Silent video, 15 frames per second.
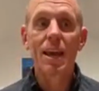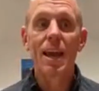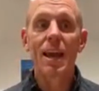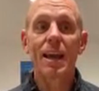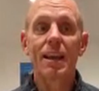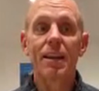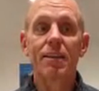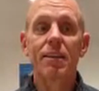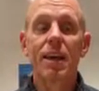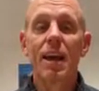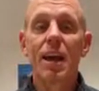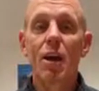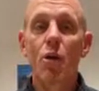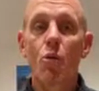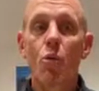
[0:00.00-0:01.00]
And
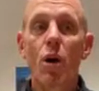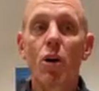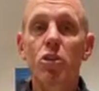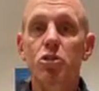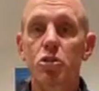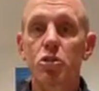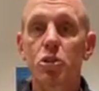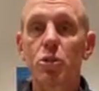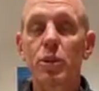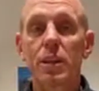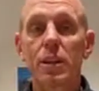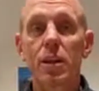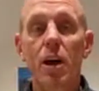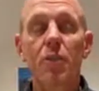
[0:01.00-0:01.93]
whilst you're doing it,